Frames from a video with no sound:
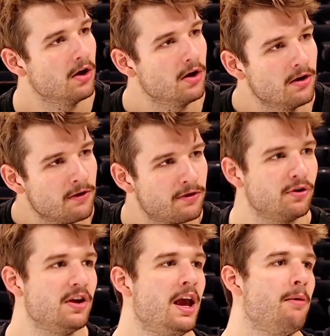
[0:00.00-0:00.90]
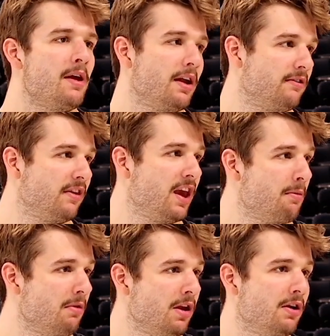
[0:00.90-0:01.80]
38 minutes a
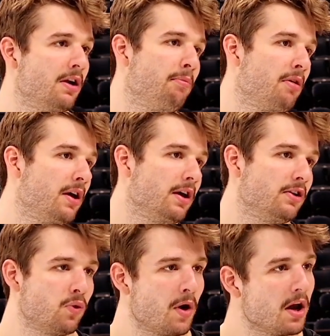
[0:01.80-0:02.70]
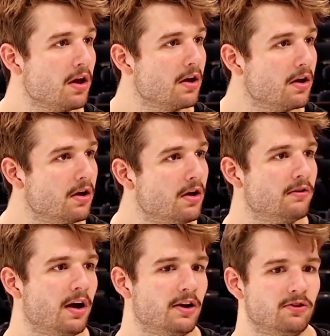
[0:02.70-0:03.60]
game and here I'm playing 20,
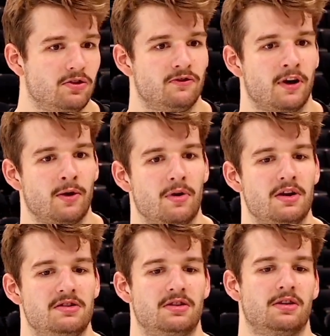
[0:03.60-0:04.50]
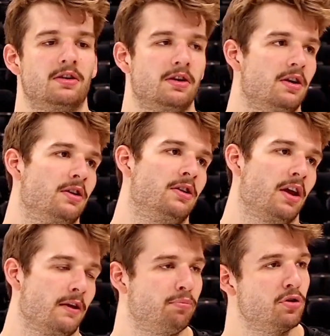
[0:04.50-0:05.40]
right? So just find ways to
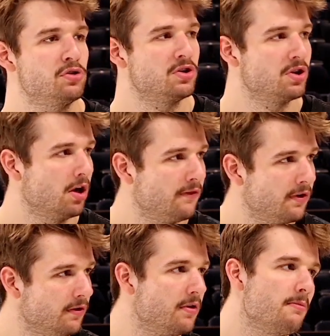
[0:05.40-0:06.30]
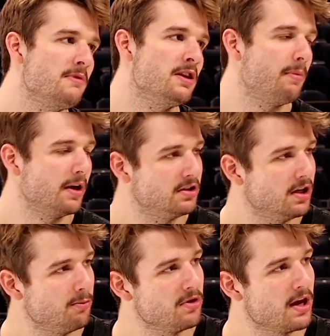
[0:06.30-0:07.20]
like push yourself and be in the best
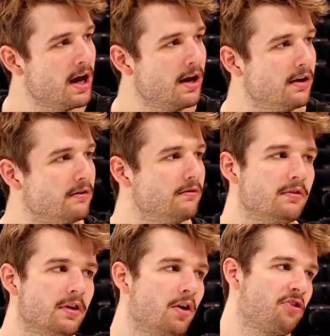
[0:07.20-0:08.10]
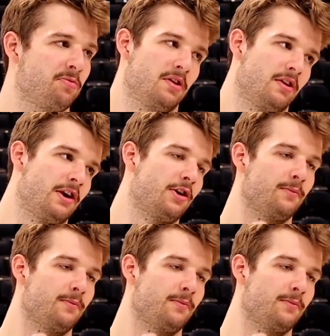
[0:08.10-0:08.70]
shape you can, and ultimately it'll help.